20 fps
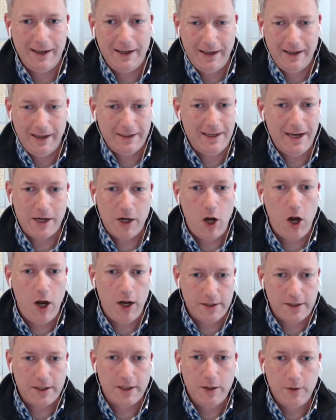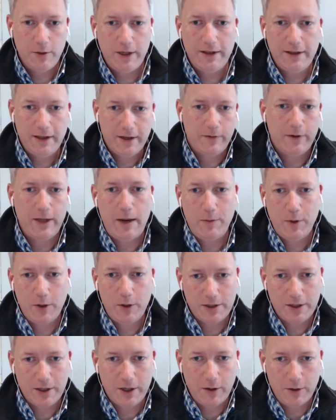not costing you anything for that
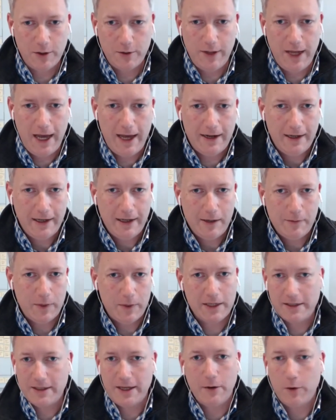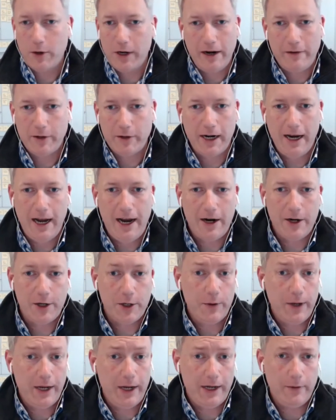person to go do that, because they weren't ever going to hire
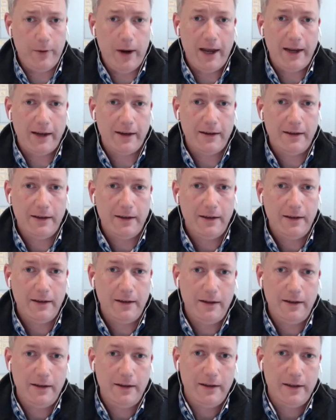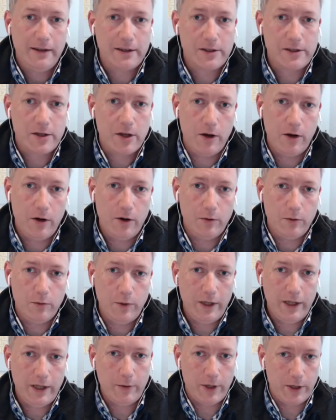you anyway. And so
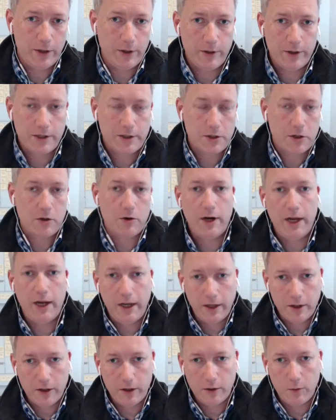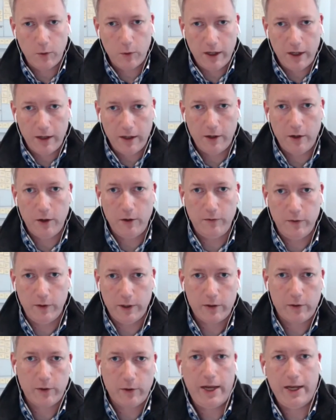really what you're doing is you're creating goodwill and hopefully
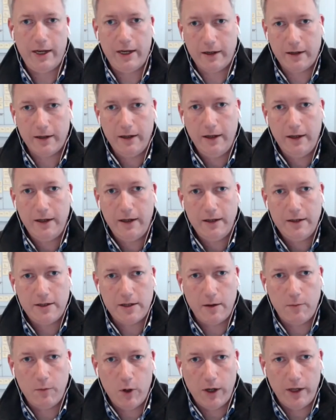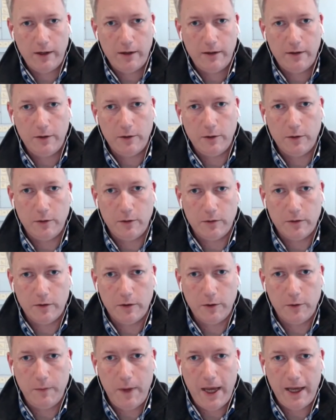creating someone who
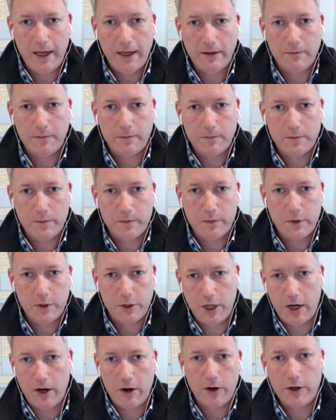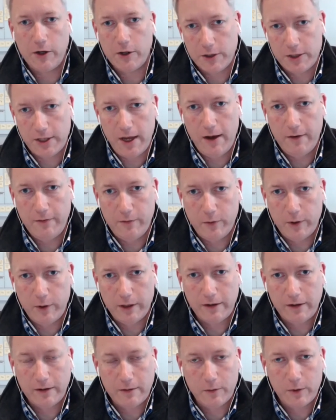may share your stuff with
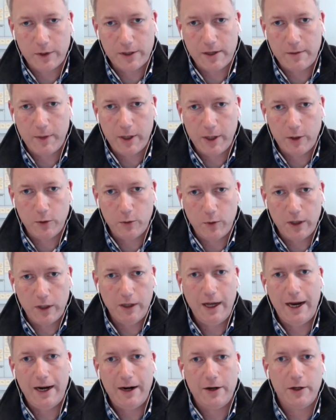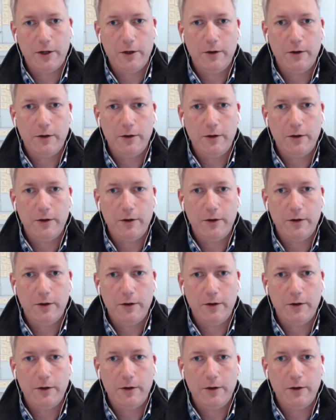somebody who will hire you.